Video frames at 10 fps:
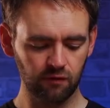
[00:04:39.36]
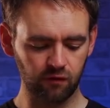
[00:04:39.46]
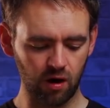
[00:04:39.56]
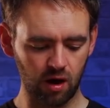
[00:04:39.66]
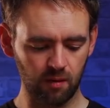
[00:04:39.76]

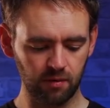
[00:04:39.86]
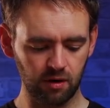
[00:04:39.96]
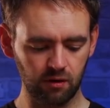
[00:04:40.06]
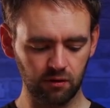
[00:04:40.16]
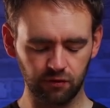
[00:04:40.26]

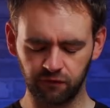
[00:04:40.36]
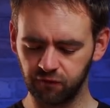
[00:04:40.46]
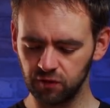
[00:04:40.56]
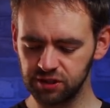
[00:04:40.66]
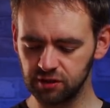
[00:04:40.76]
from the
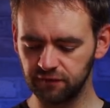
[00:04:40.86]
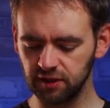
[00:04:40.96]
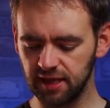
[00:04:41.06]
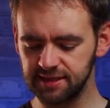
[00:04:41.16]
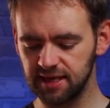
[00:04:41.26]
front of
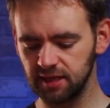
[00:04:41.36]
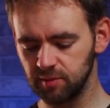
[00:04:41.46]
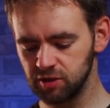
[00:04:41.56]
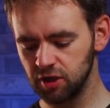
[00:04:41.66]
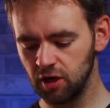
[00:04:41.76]
the lens
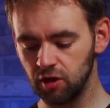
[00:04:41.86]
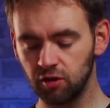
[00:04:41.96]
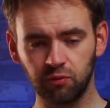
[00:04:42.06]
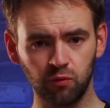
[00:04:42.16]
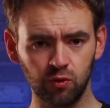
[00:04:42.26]
element
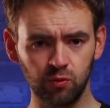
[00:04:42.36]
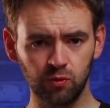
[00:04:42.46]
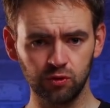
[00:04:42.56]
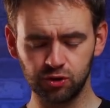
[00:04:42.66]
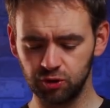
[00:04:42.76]

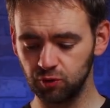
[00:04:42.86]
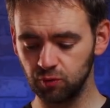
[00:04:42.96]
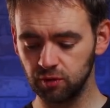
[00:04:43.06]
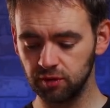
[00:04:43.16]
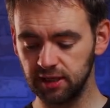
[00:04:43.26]
through
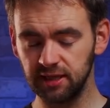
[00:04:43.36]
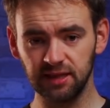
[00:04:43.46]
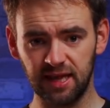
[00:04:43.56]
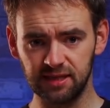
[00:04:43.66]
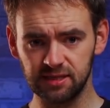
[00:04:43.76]
to the
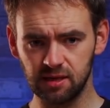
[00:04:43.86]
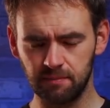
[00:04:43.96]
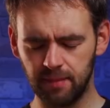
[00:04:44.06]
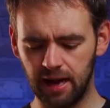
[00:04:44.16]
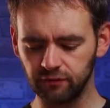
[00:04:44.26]
lens
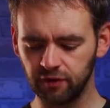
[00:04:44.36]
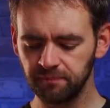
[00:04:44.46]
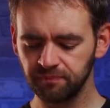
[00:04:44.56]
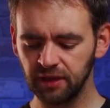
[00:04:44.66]
mount.